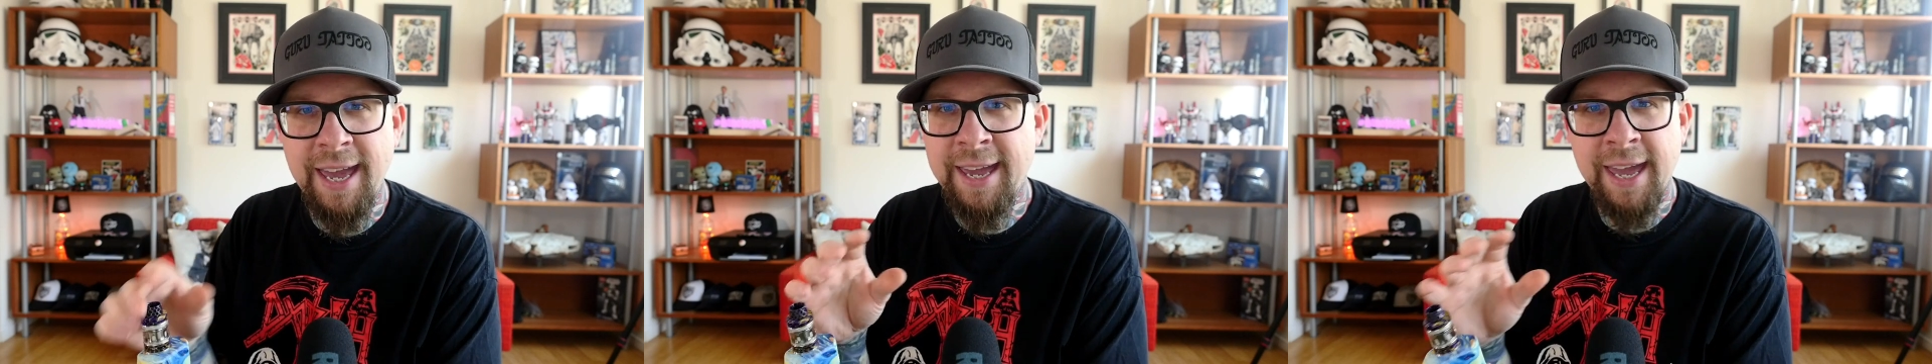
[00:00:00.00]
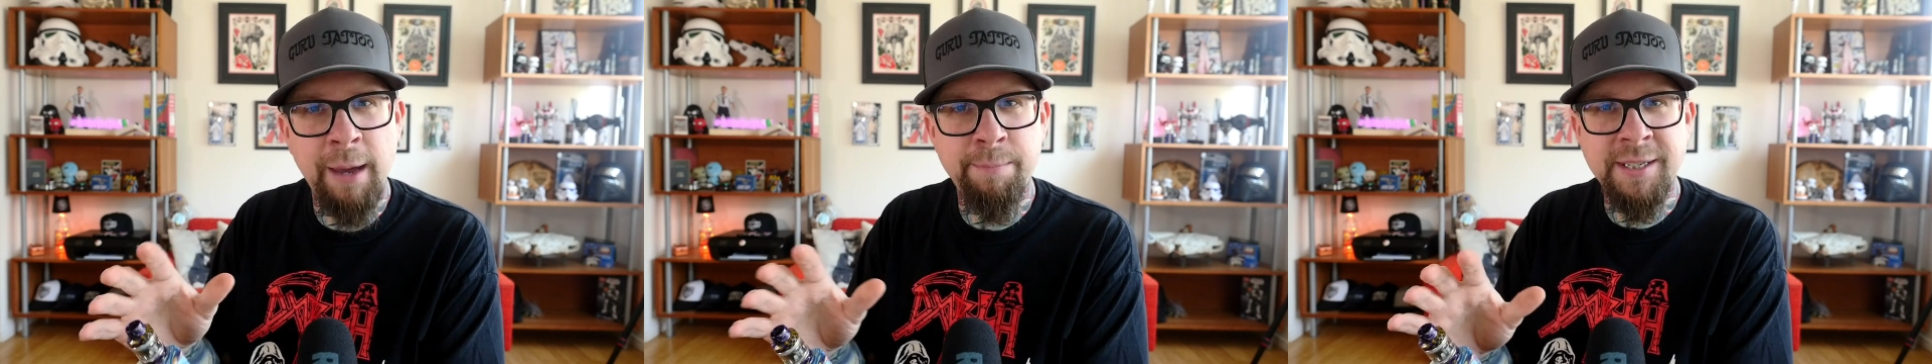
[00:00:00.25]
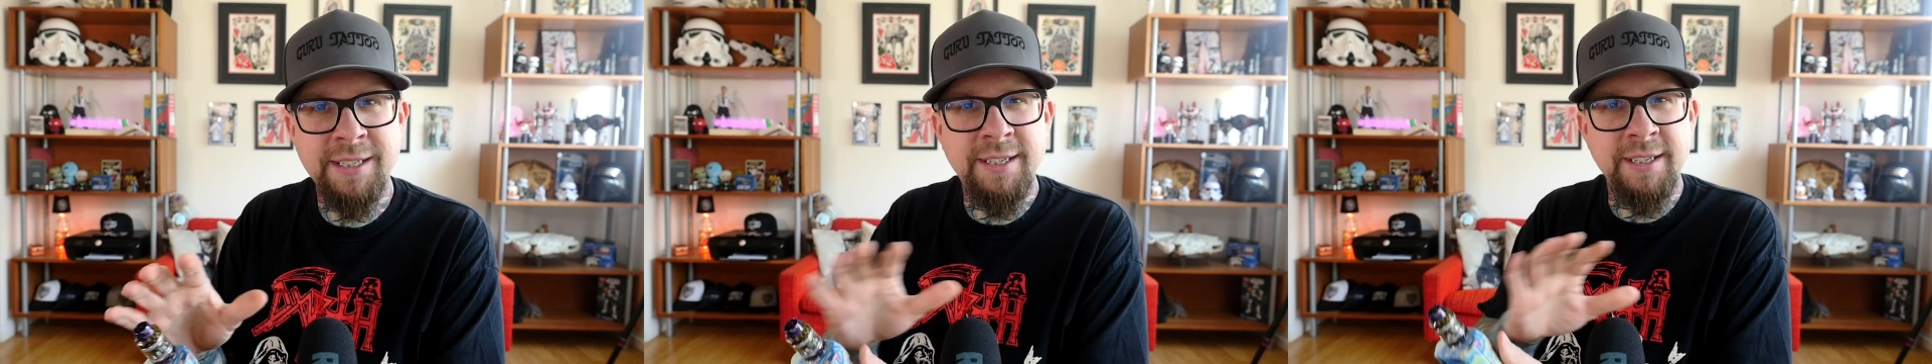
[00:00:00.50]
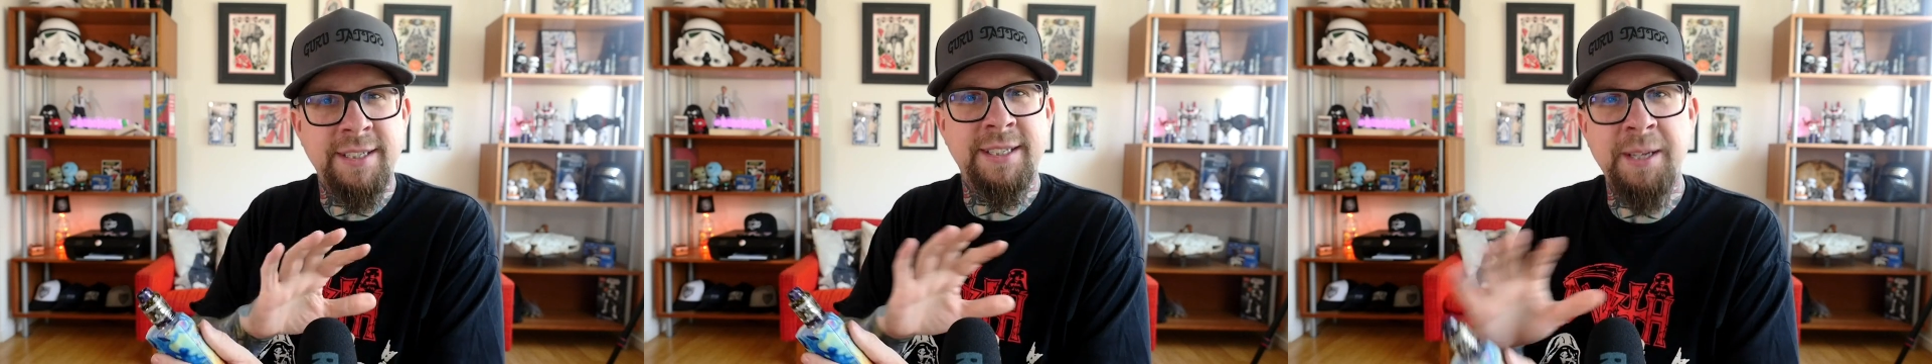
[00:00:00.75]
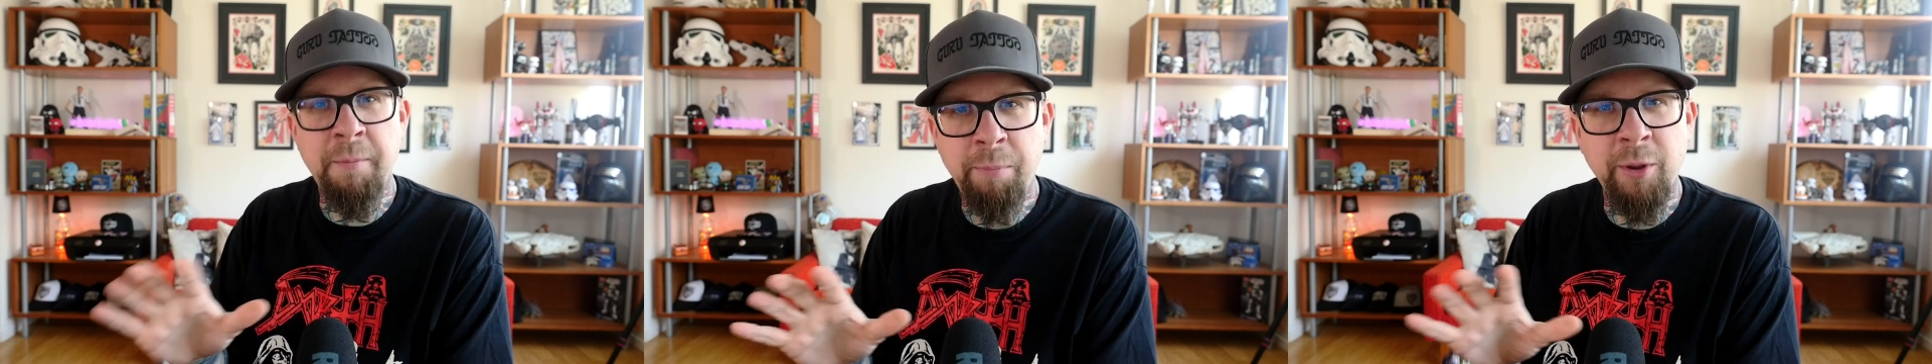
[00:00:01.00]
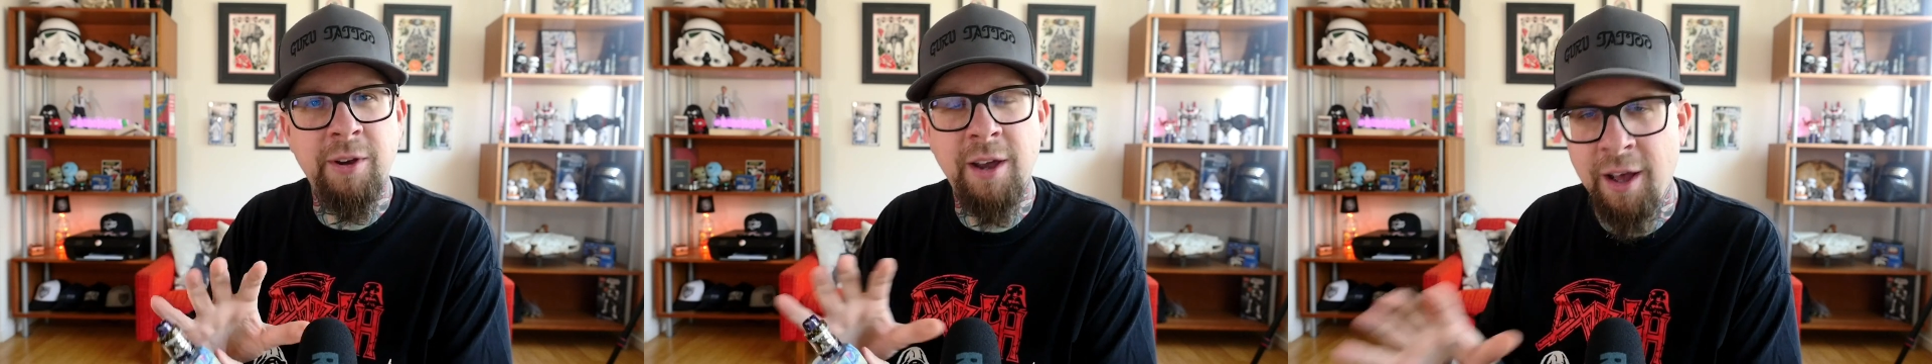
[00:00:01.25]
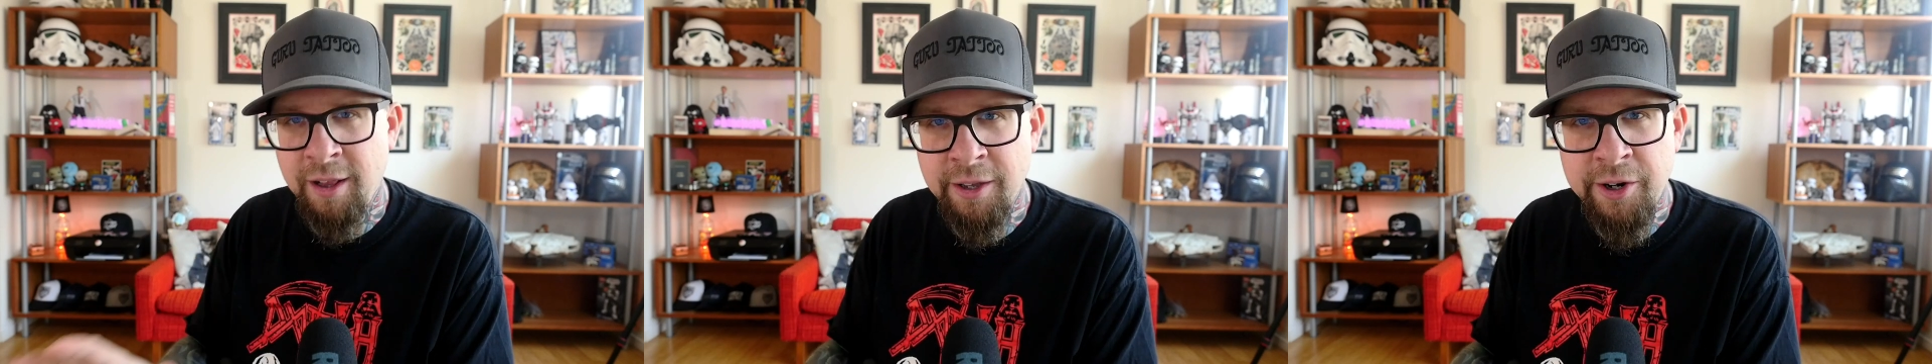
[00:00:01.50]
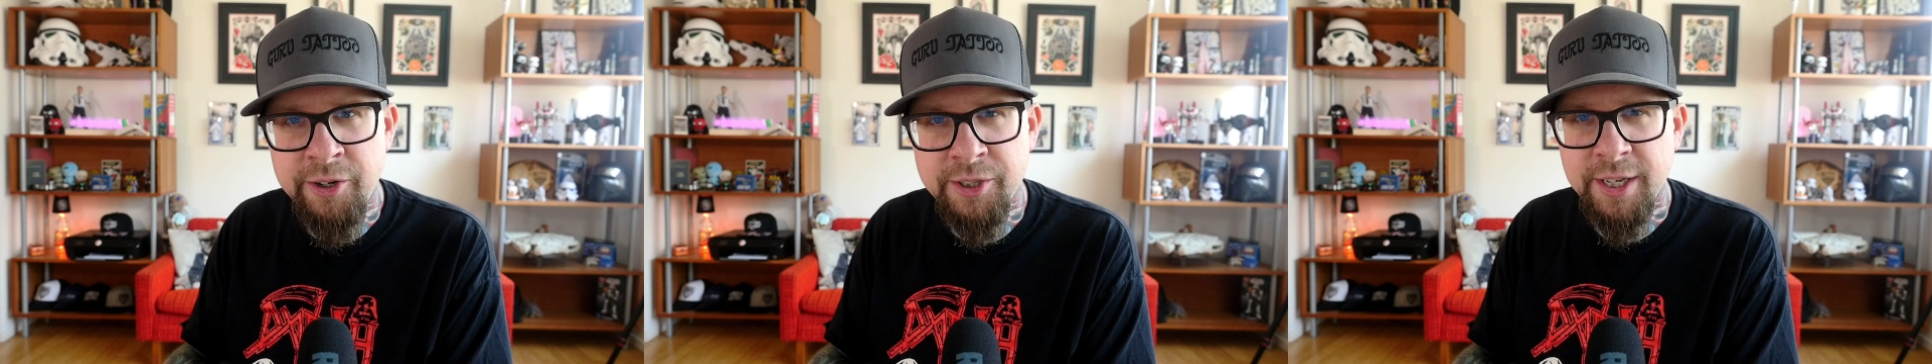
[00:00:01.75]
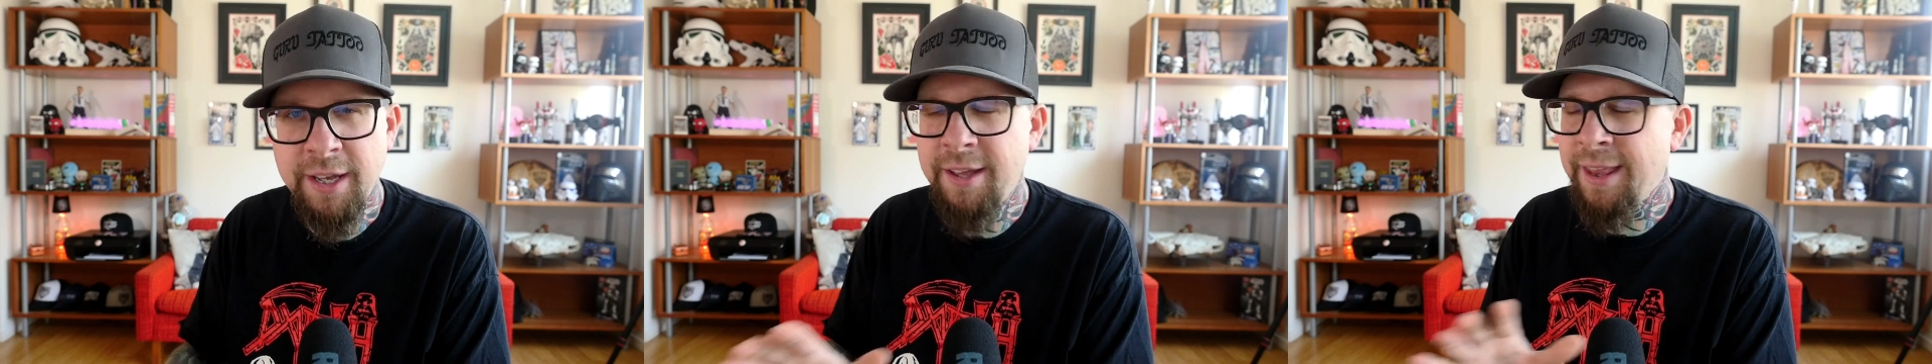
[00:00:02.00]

and kept it to simple colors,